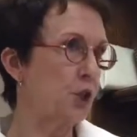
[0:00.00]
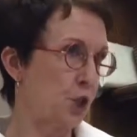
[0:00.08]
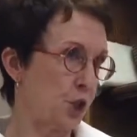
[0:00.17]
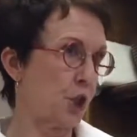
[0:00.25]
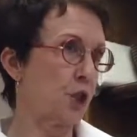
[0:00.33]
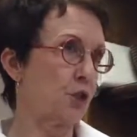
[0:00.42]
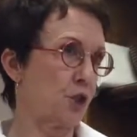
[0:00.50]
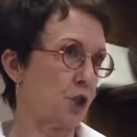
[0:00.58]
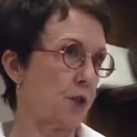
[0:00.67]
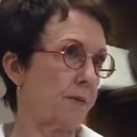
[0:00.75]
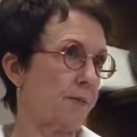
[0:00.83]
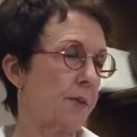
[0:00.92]

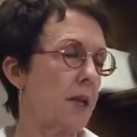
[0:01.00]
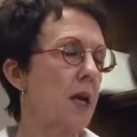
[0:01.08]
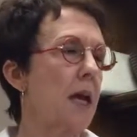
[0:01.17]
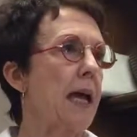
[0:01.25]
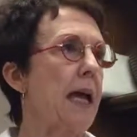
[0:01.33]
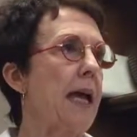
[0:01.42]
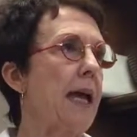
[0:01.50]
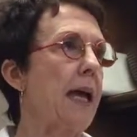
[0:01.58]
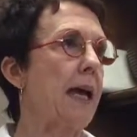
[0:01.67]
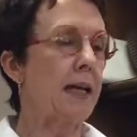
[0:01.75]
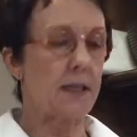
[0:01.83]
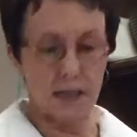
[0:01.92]
shirts,
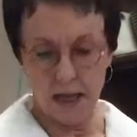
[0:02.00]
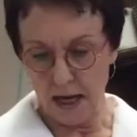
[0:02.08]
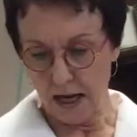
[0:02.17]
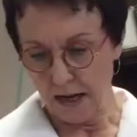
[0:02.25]
and